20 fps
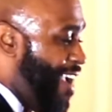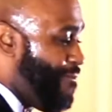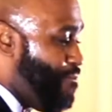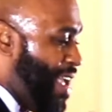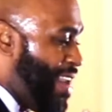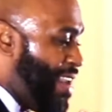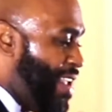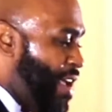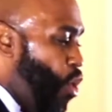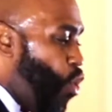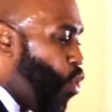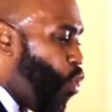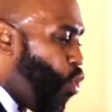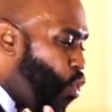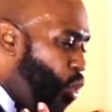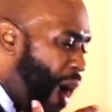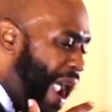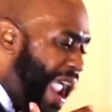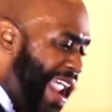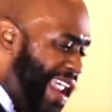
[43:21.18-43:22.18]
They've been
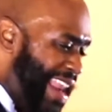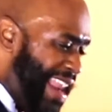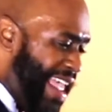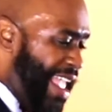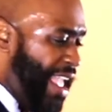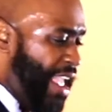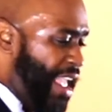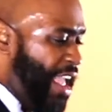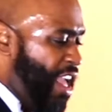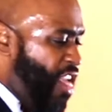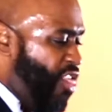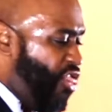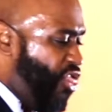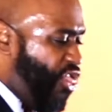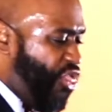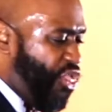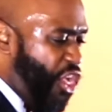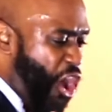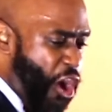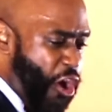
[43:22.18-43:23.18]
waiting
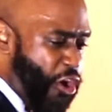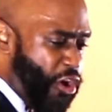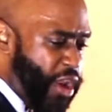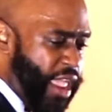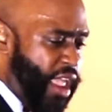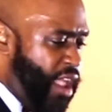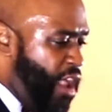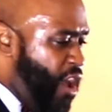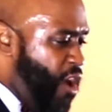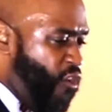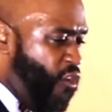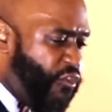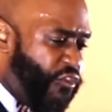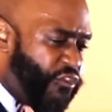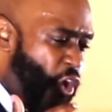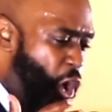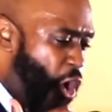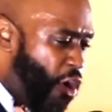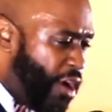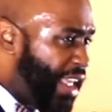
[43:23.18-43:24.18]
30,
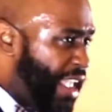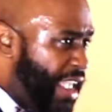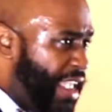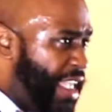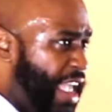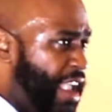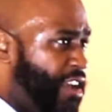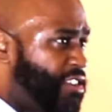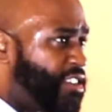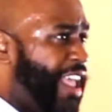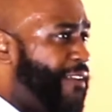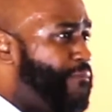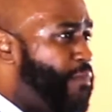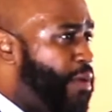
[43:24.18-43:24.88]
40 years.